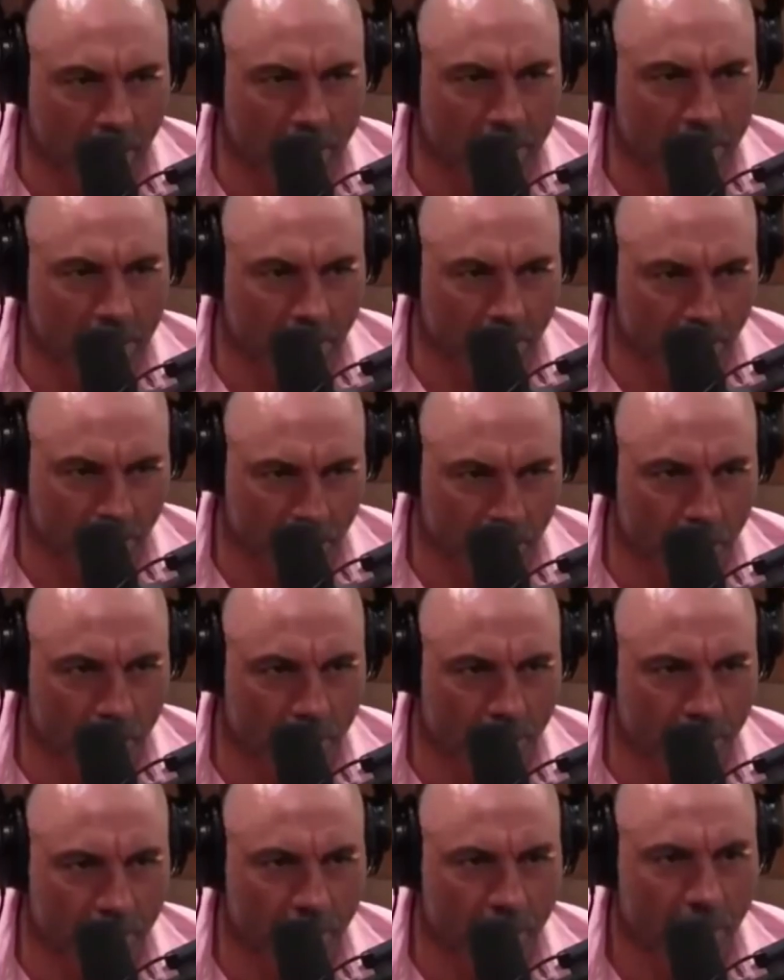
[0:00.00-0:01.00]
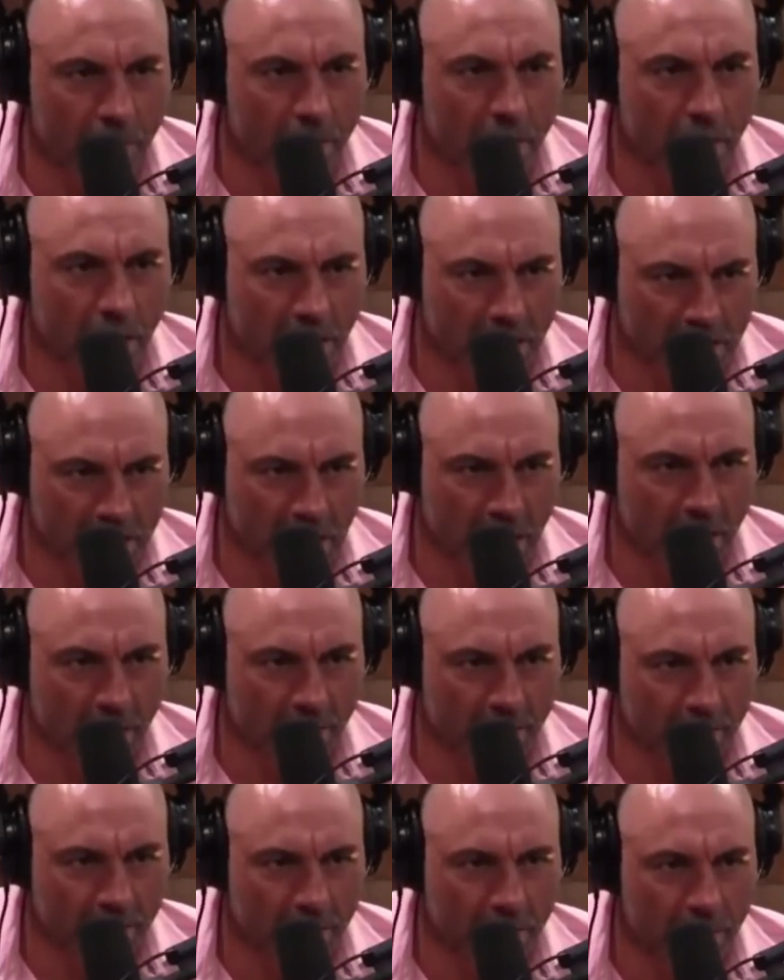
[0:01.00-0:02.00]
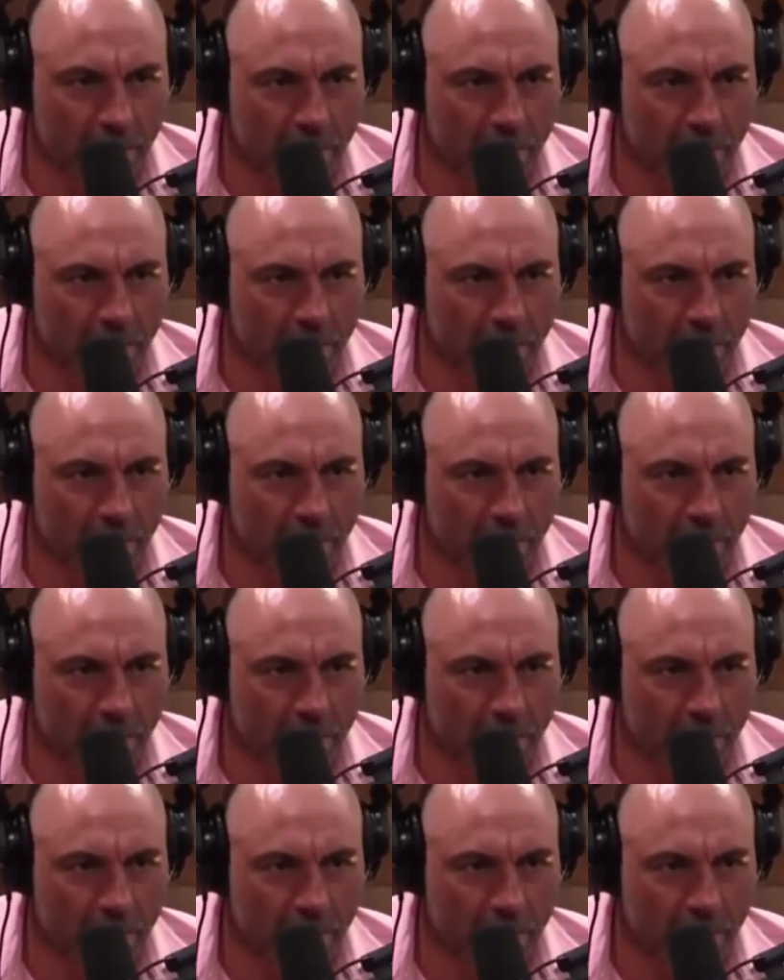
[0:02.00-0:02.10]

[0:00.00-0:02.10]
able to improve itself.